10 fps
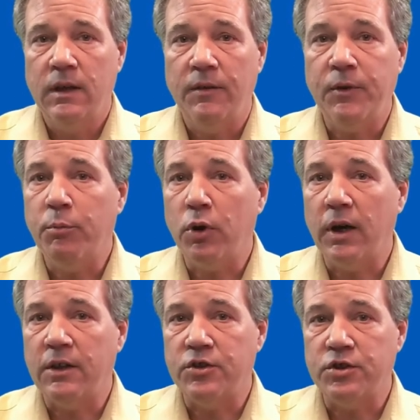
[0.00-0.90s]
If your
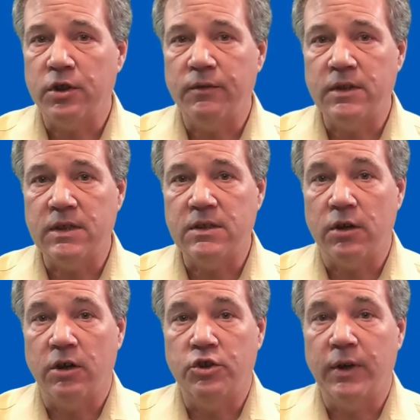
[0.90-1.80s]
product or services
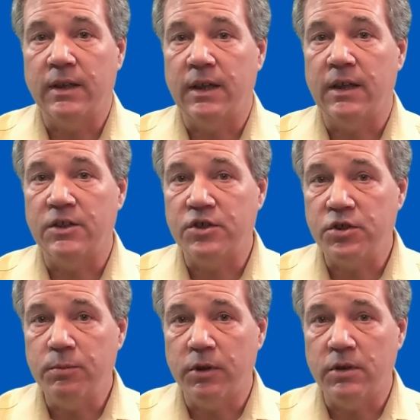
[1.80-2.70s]
are directed at
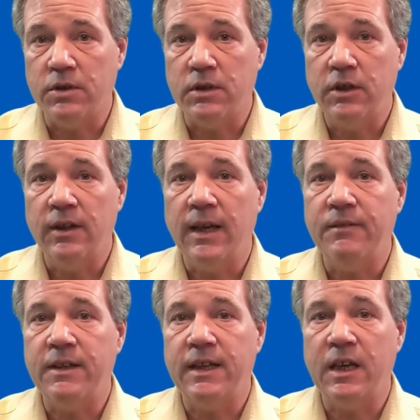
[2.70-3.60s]
consumers, you'll
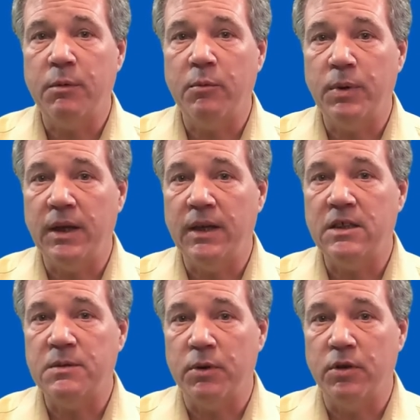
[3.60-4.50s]
have to think about being
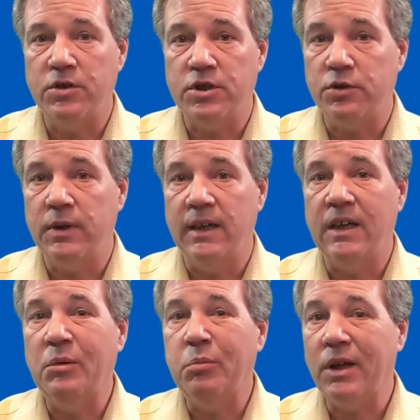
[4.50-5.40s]
exposed to
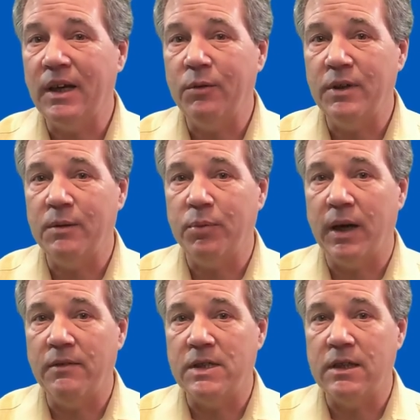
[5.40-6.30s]
and complying with the
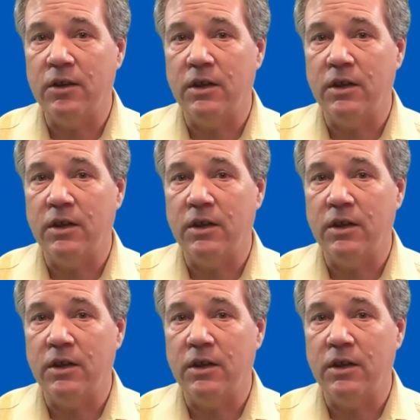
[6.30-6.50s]
privacy